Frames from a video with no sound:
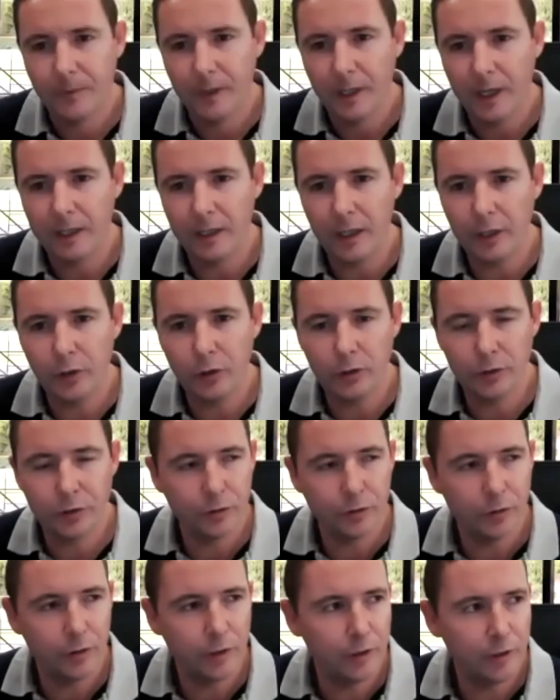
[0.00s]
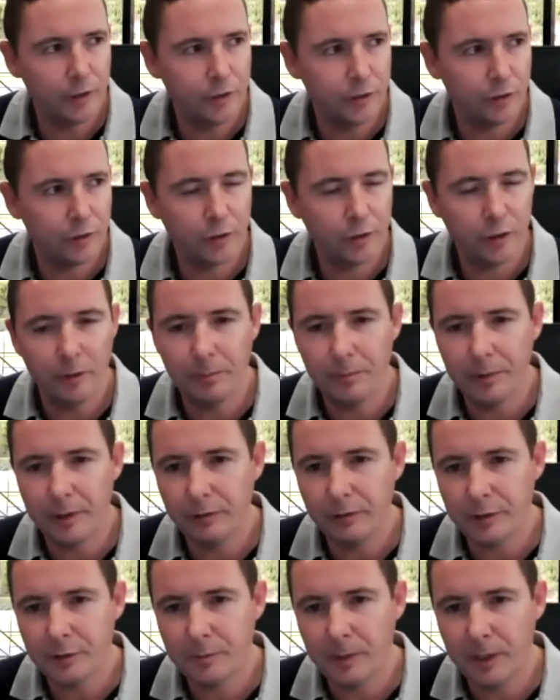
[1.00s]
and are you so is your company
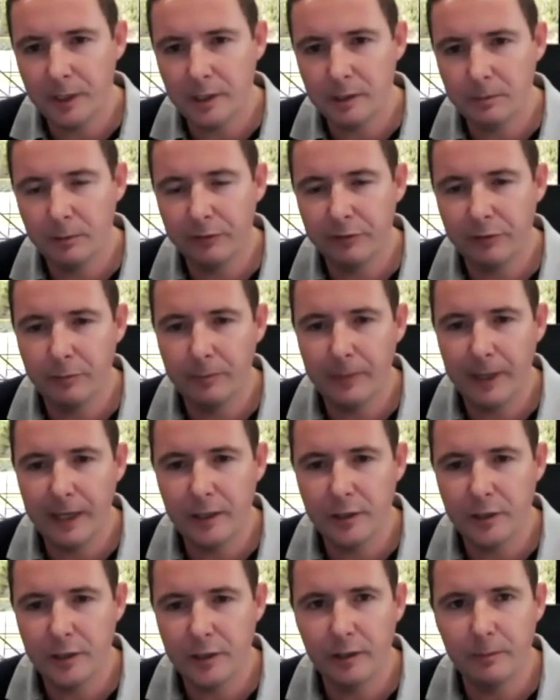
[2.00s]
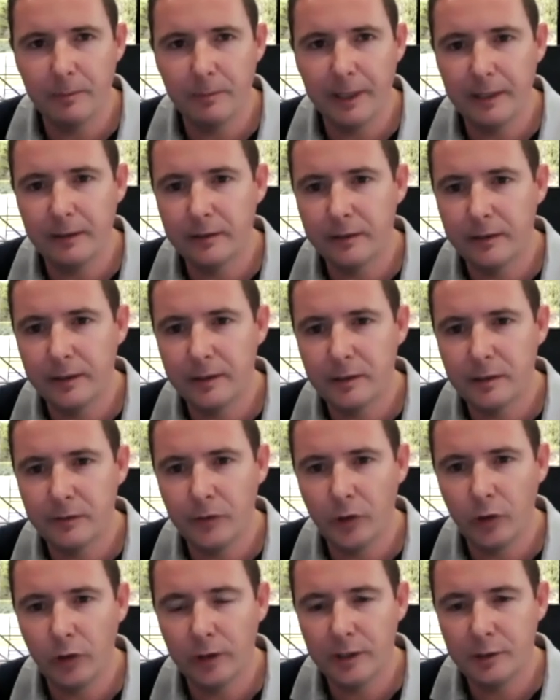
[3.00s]
responsible for managing the maintenance of
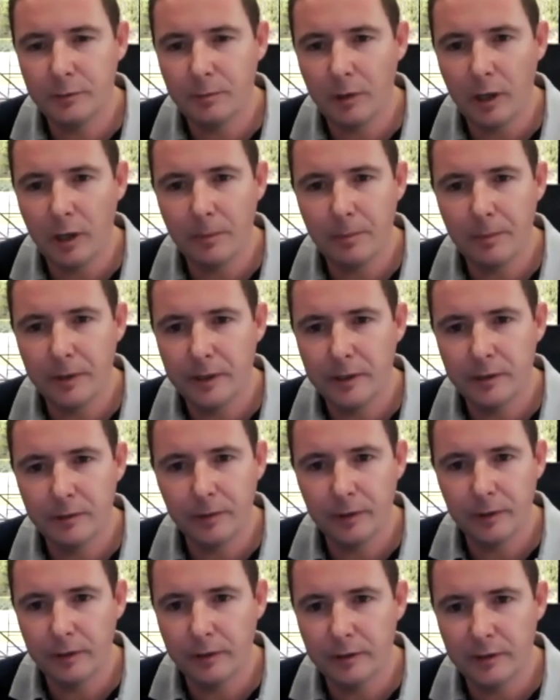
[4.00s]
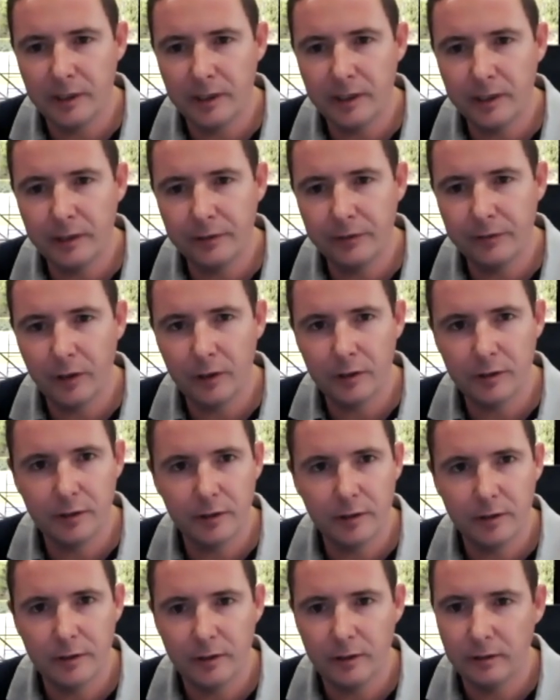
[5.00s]
all these properties when there's leaky
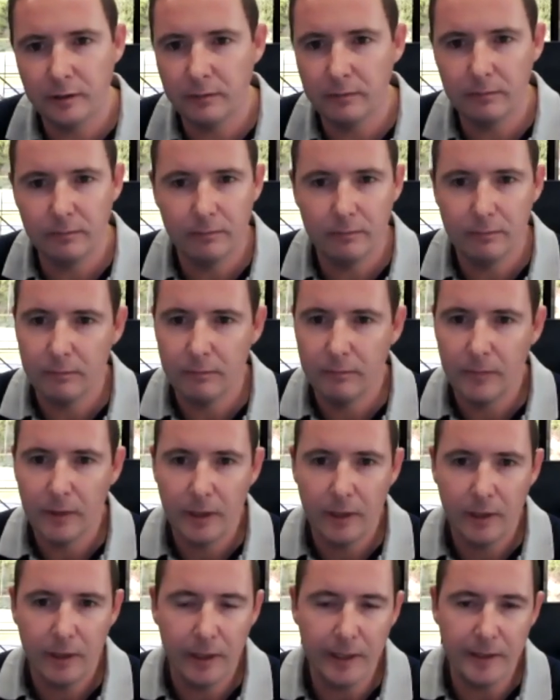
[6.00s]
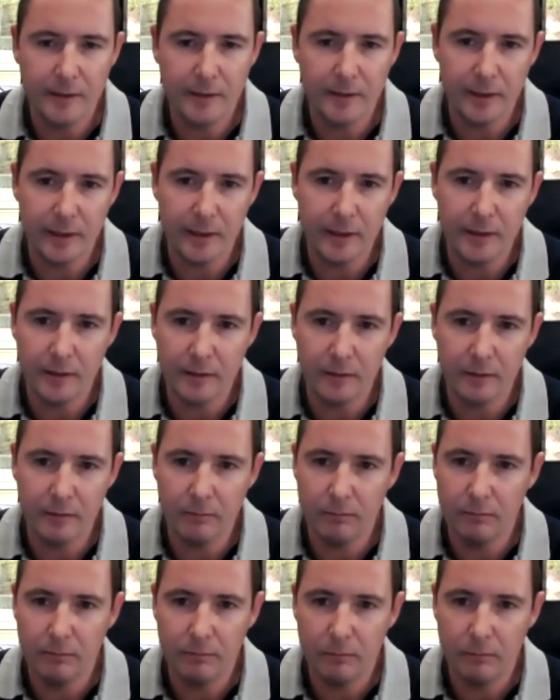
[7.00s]
faucets and ACs
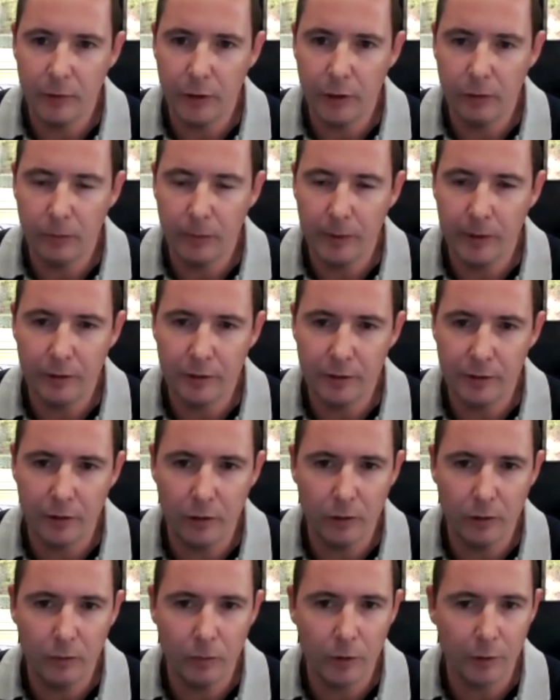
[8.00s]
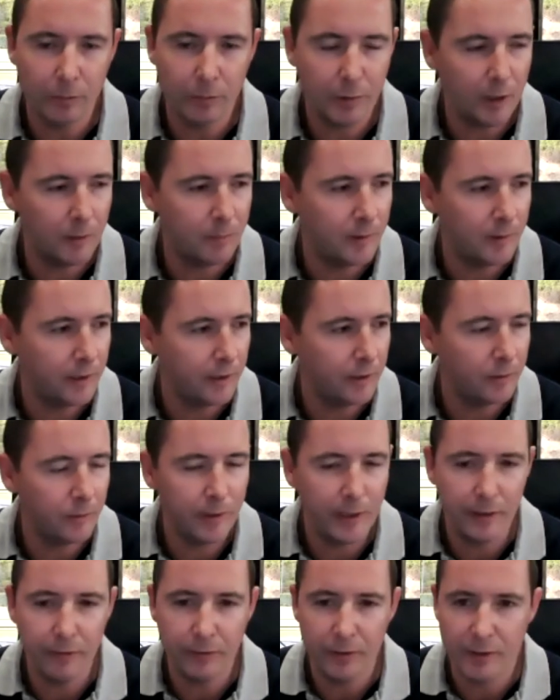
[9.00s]
and you know windows that don't work properly or
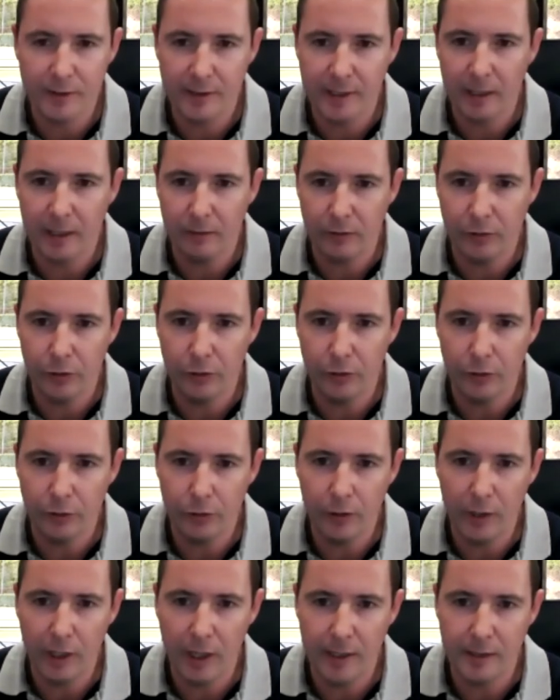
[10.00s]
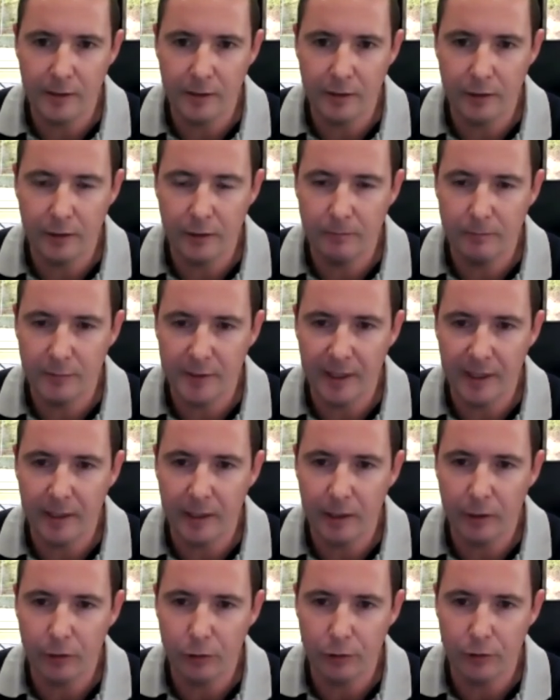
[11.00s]
whatever is that you you guys are sending
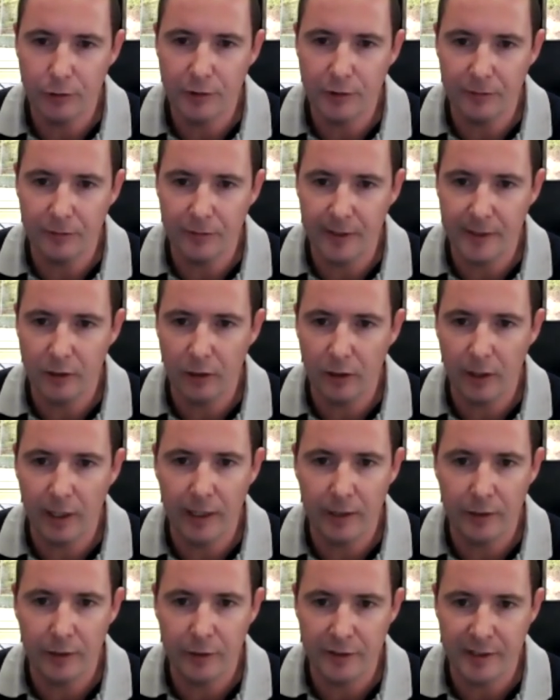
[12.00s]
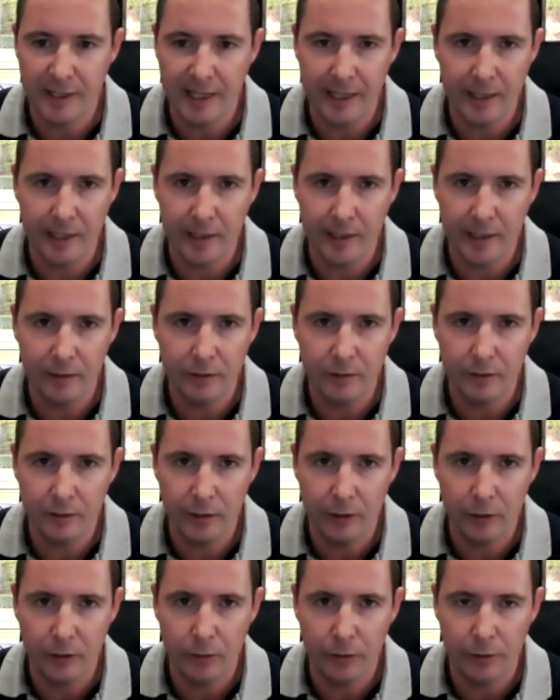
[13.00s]
yeah. to fix all that and just adding it to mm-hmm.
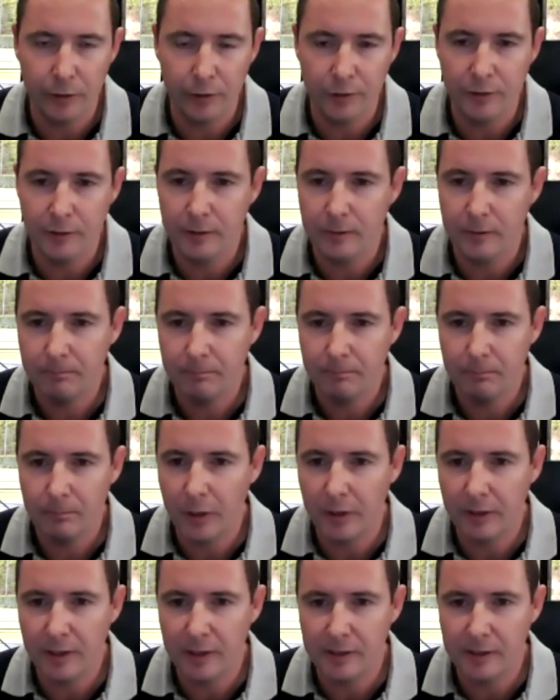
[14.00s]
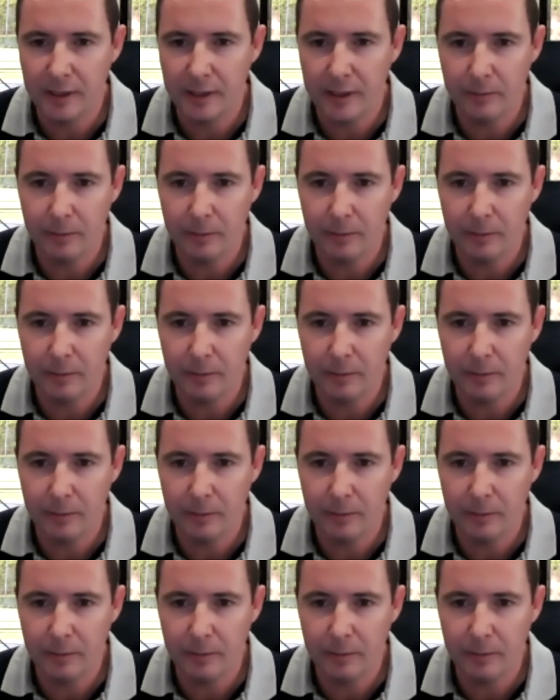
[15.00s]
the owner's monthly yeah we